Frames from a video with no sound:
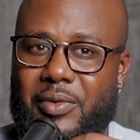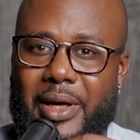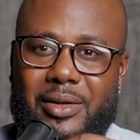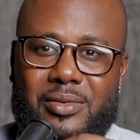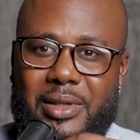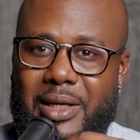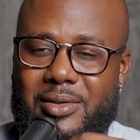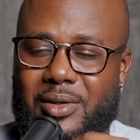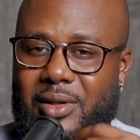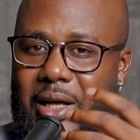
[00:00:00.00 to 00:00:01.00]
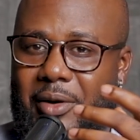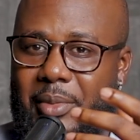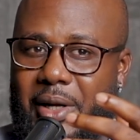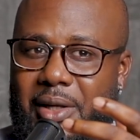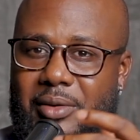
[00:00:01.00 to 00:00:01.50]
That's a lot of
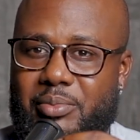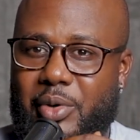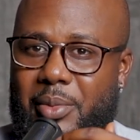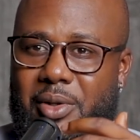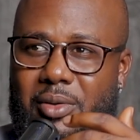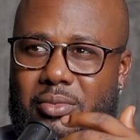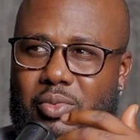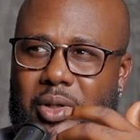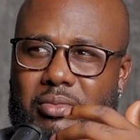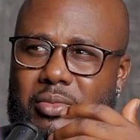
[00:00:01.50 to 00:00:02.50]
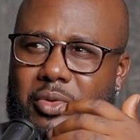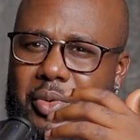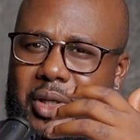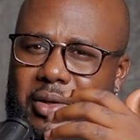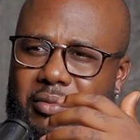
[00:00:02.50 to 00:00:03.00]
money. Probably what,
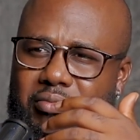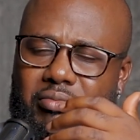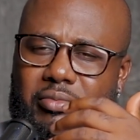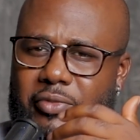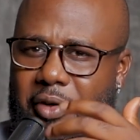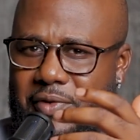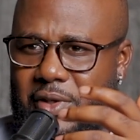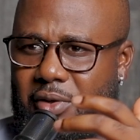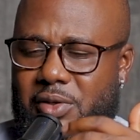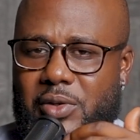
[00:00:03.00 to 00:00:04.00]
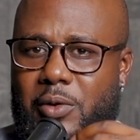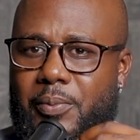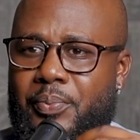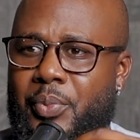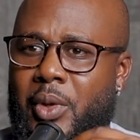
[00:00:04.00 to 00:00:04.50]
350 or so,
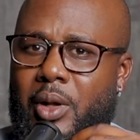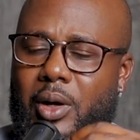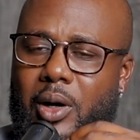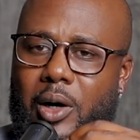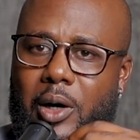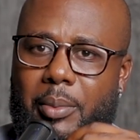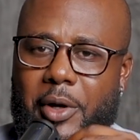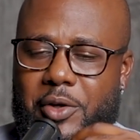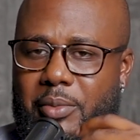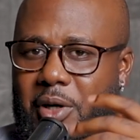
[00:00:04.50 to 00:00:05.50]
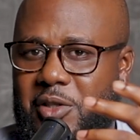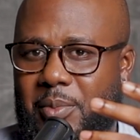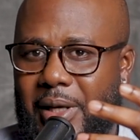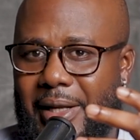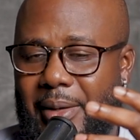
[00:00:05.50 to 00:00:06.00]
and you
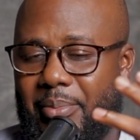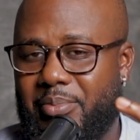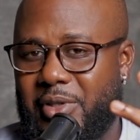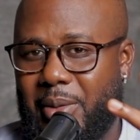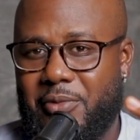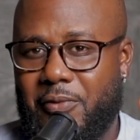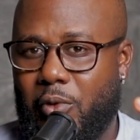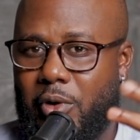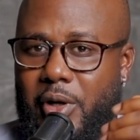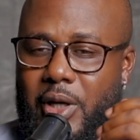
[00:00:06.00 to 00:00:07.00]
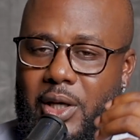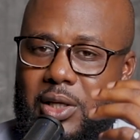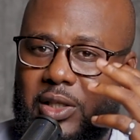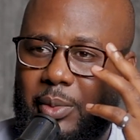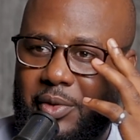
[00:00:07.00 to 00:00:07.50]
multiply that times 4.
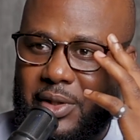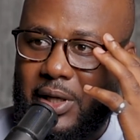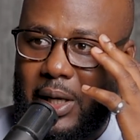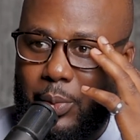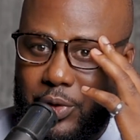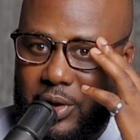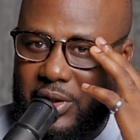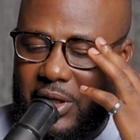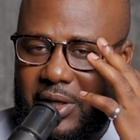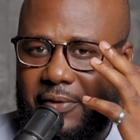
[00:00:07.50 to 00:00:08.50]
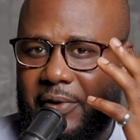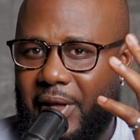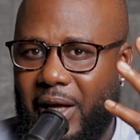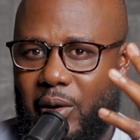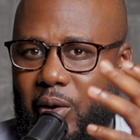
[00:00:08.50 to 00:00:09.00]
Some of the time when you're taking it for
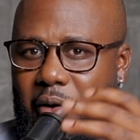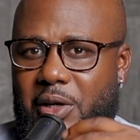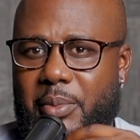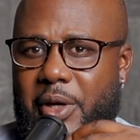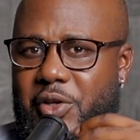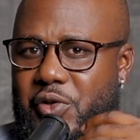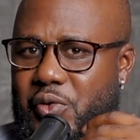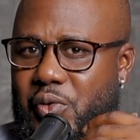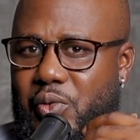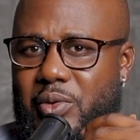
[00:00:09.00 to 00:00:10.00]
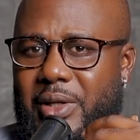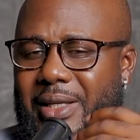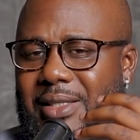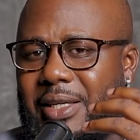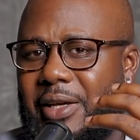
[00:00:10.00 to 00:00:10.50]
that long, they may do,
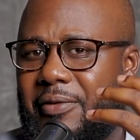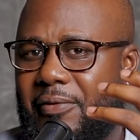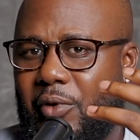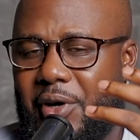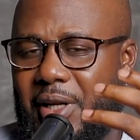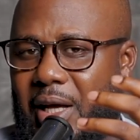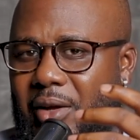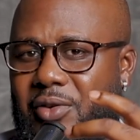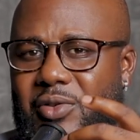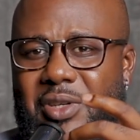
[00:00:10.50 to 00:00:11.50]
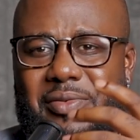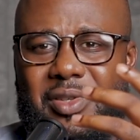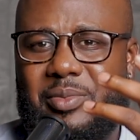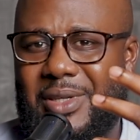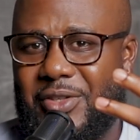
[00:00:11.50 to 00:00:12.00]
let's say, $40 or even
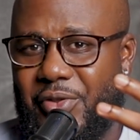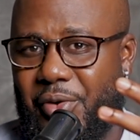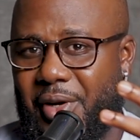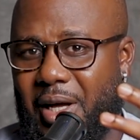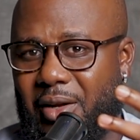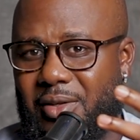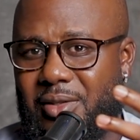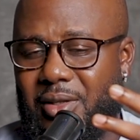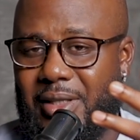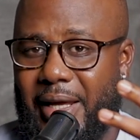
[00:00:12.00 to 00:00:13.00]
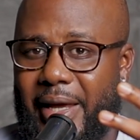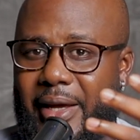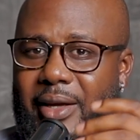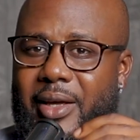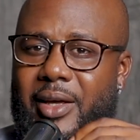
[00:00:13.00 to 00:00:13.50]
sometimes $30 a day